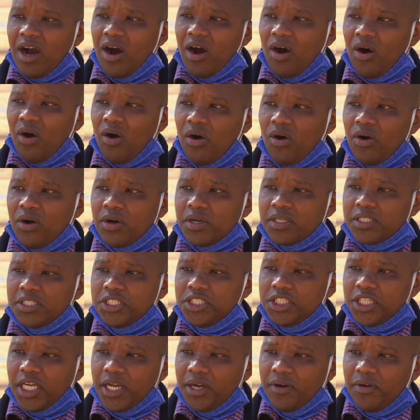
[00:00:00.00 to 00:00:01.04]
are
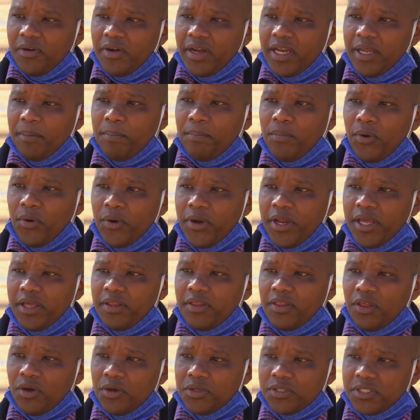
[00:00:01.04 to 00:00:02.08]
generally putting
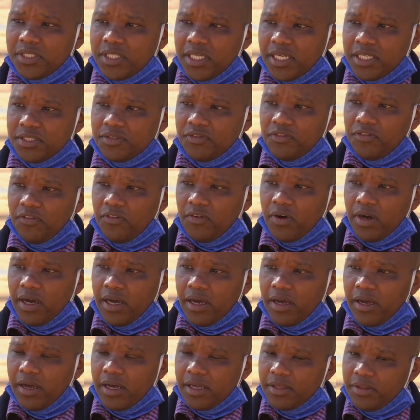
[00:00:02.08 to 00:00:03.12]
those tests,
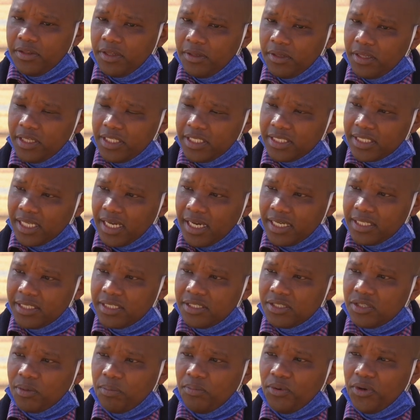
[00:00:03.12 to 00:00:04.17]
the
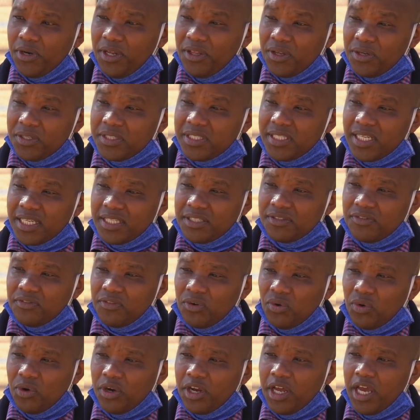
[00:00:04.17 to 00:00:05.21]
scientists are putting those tests
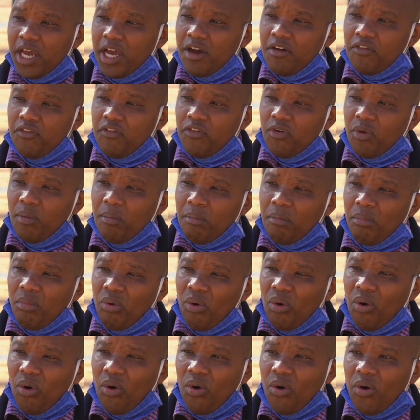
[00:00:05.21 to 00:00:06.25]
forward for
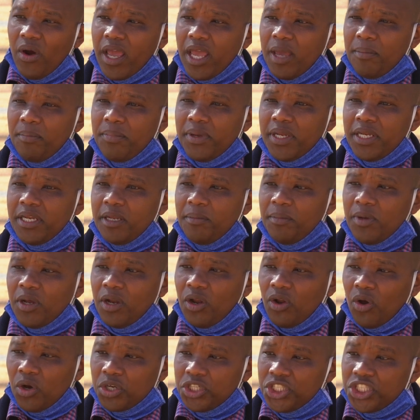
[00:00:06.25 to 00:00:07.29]
more
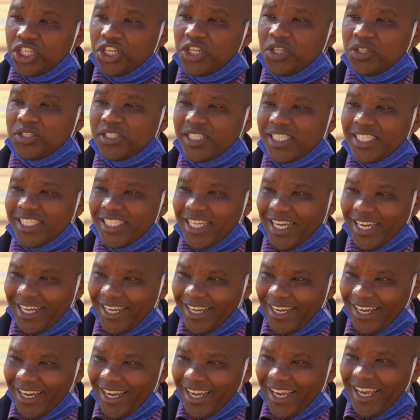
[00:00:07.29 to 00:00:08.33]
epidemiological
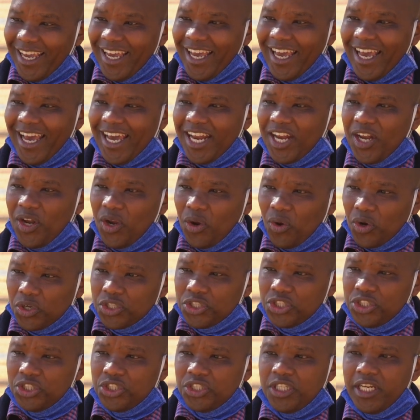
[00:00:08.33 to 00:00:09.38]
study and not
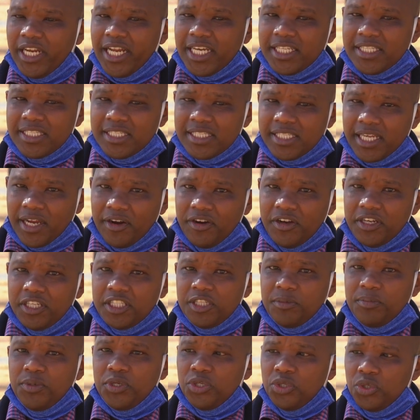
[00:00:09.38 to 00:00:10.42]
necessarily to
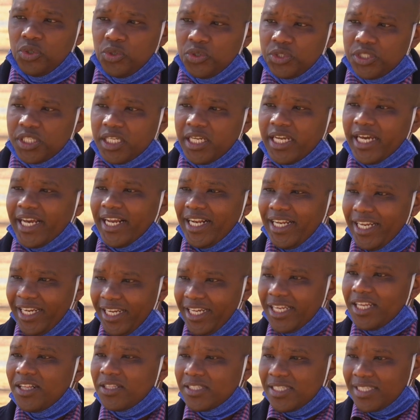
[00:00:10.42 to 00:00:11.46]
be used in a
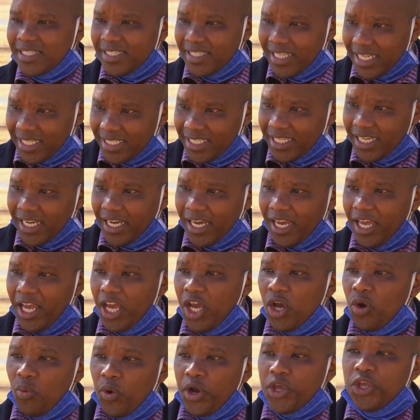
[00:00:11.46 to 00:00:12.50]
clinical setting
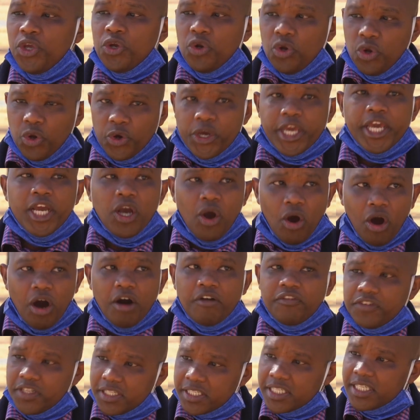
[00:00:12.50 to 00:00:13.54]
where you're looking
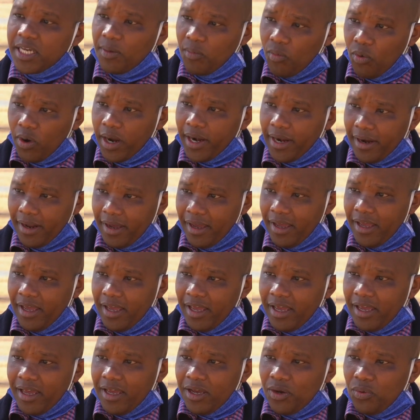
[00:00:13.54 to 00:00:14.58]
after someone
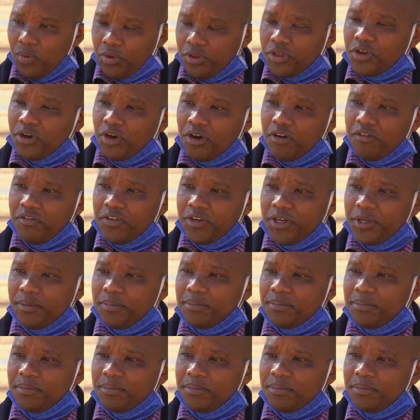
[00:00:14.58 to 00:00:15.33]
with COVID.